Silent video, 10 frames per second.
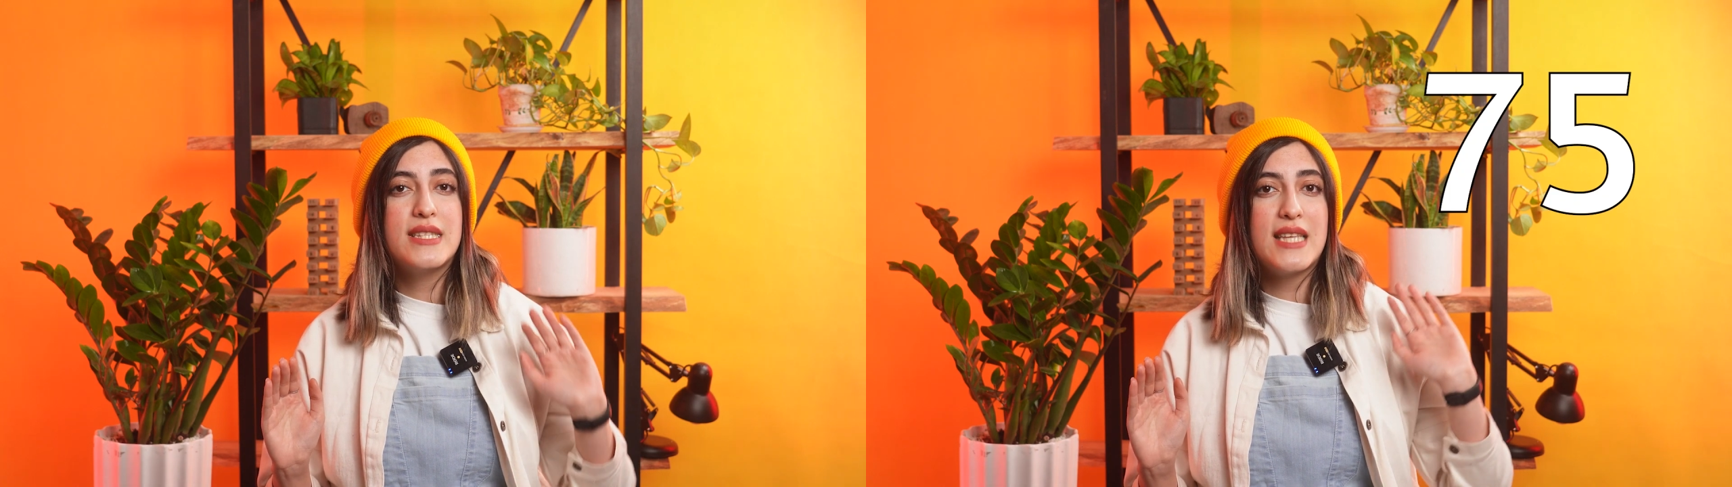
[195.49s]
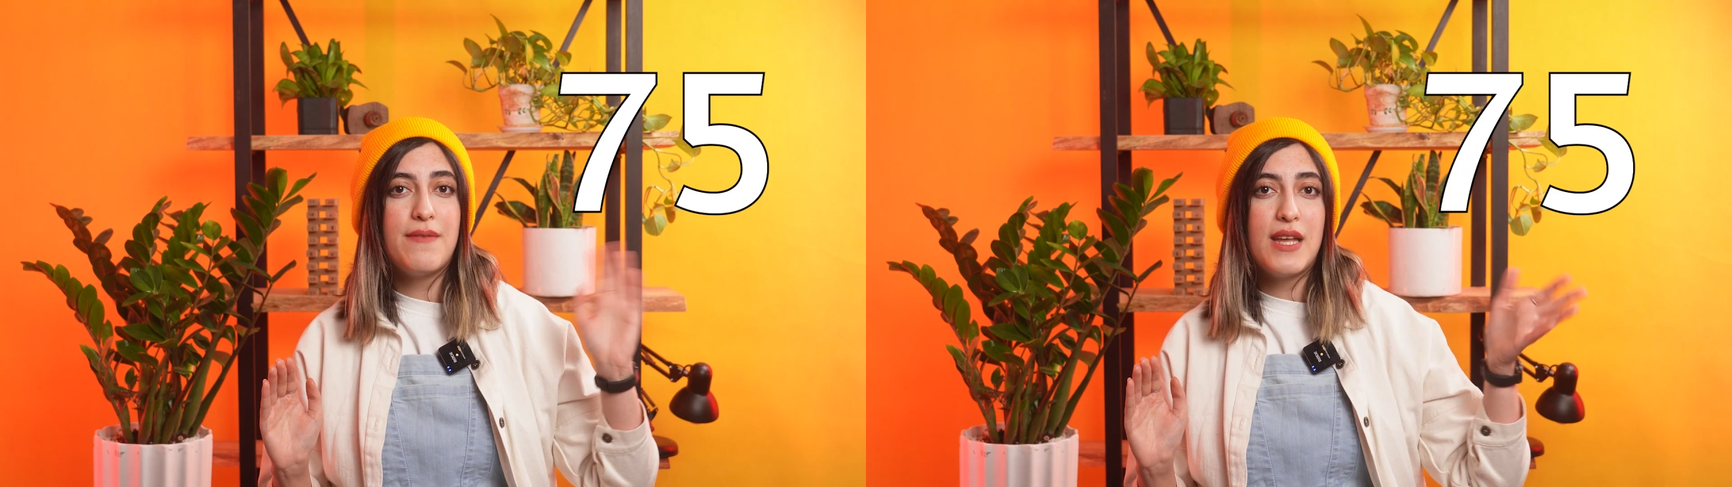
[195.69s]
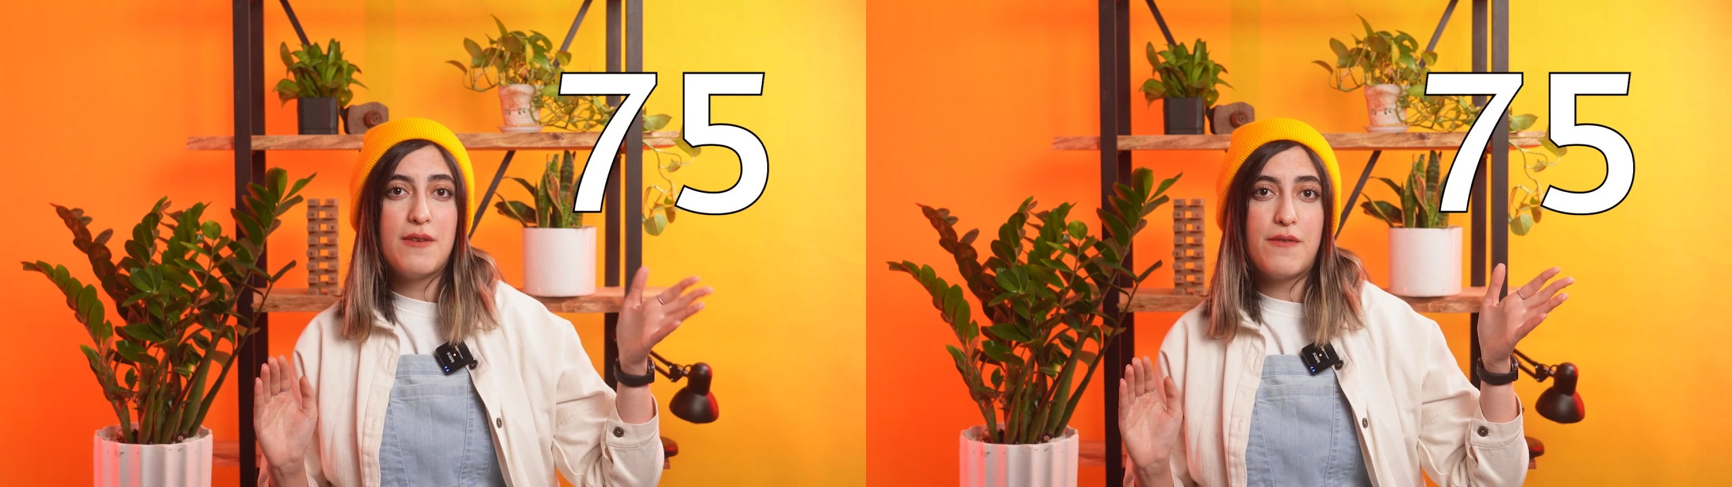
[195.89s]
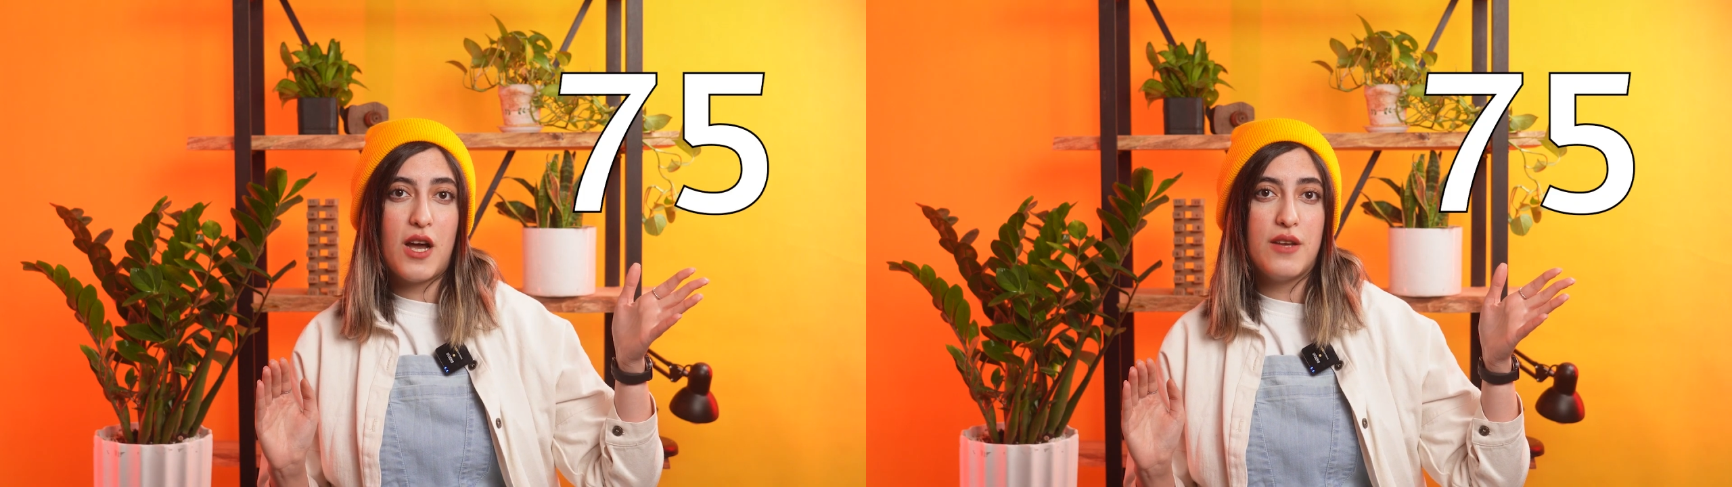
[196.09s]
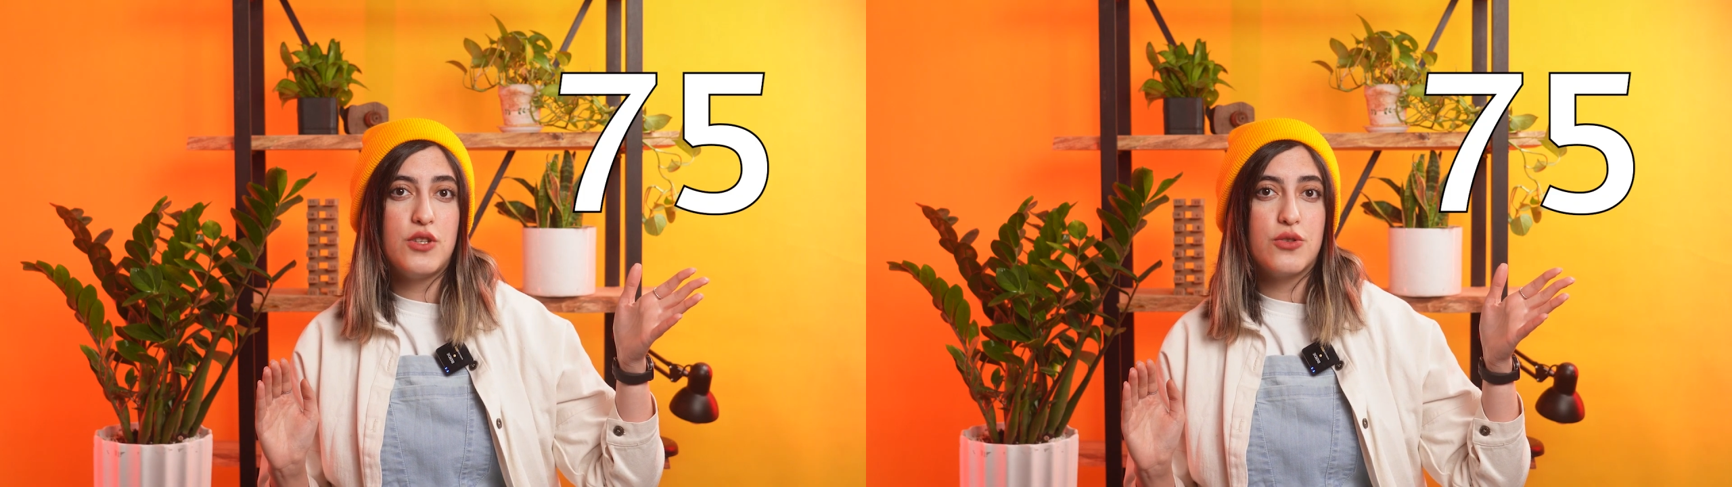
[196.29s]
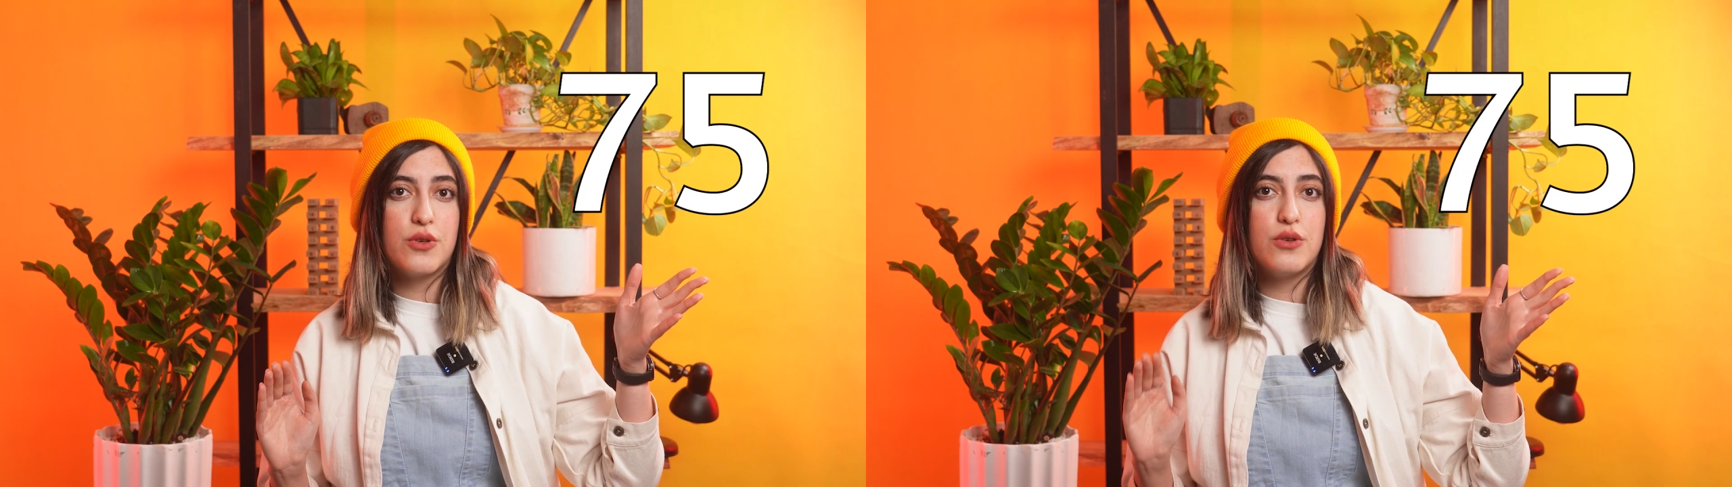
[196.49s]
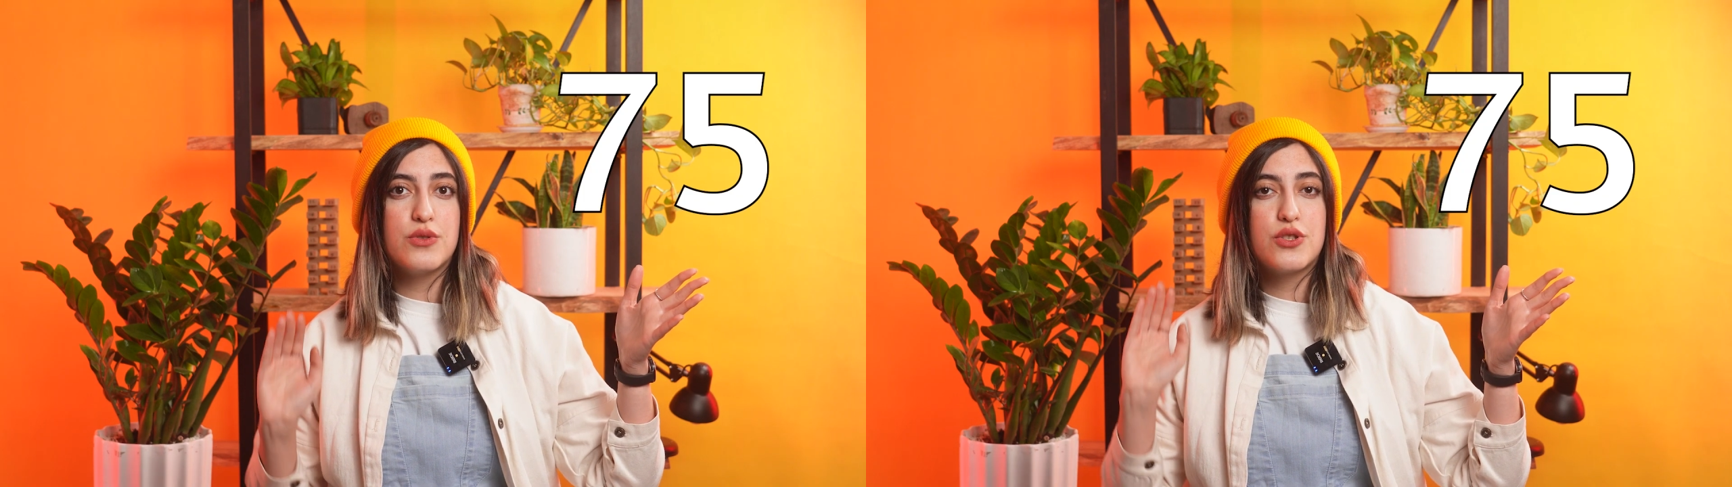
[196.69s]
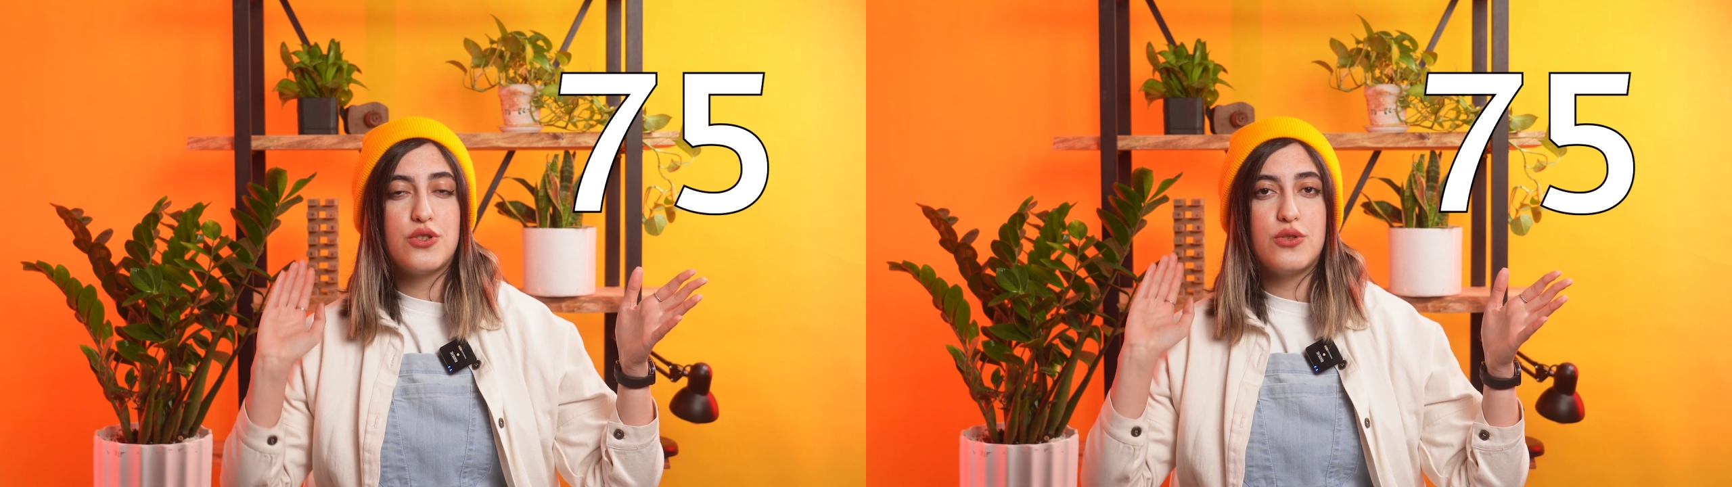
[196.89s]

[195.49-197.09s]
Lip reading: 75 euros